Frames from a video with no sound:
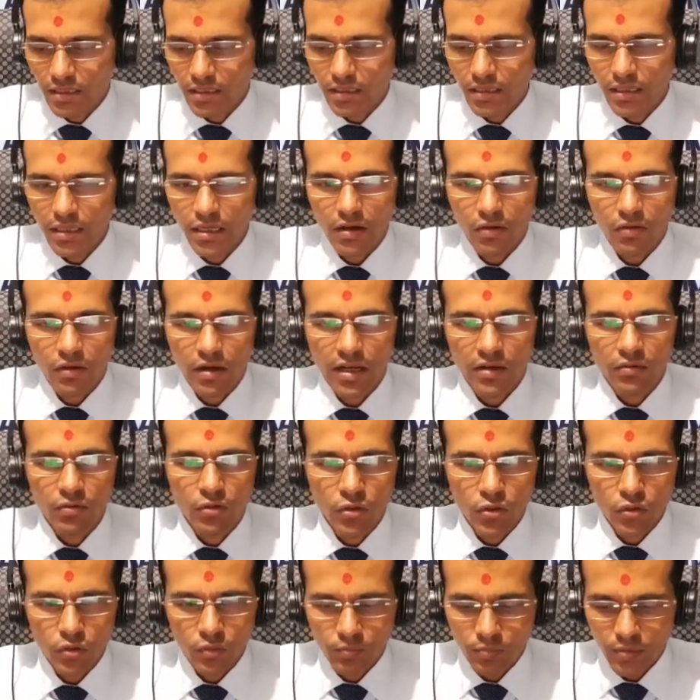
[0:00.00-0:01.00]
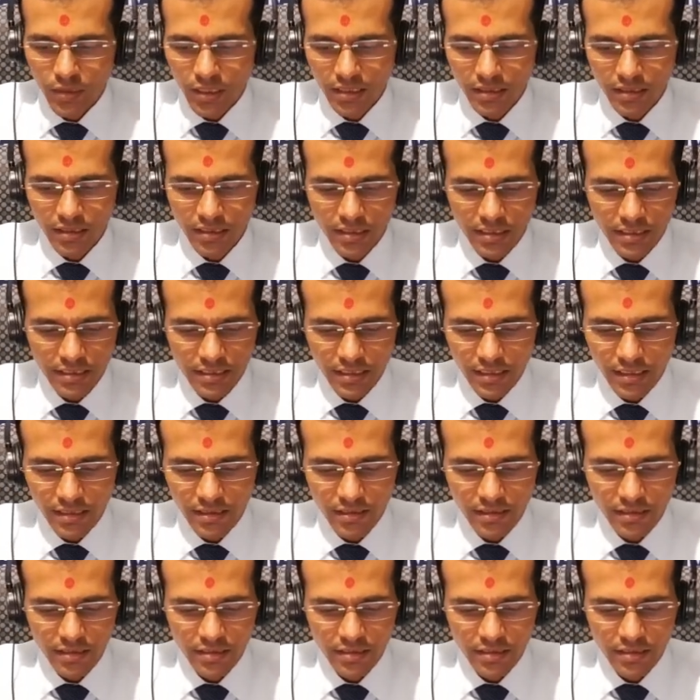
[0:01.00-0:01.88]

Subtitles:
Now I want to print this set,